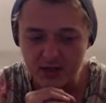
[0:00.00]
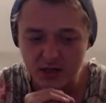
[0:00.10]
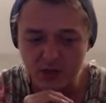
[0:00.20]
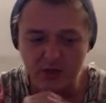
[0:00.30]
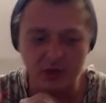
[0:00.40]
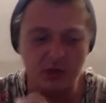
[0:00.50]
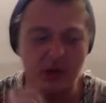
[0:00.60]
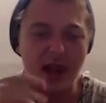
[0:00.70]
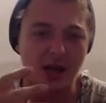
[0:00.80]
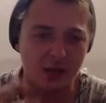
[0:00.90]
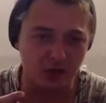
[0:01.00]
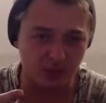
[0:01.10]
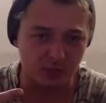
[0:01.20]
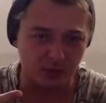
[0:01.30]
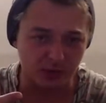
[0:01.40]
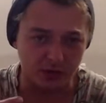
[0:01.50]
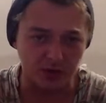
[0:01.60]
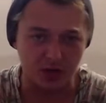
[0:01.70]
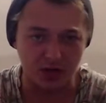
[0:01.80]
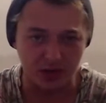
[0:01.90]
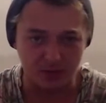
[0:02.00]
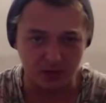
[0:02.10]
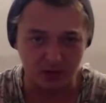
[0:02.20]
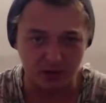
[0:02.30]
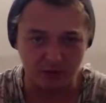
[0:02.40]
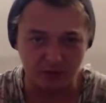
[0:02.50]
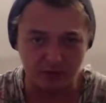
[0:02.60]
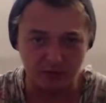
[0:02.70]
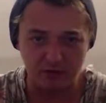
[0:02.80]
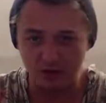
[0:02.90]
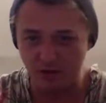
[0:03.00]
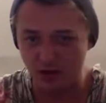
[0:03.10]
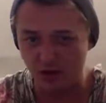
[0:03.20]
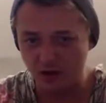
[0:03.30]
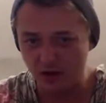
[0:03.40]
I actually want someone to share my life, or am I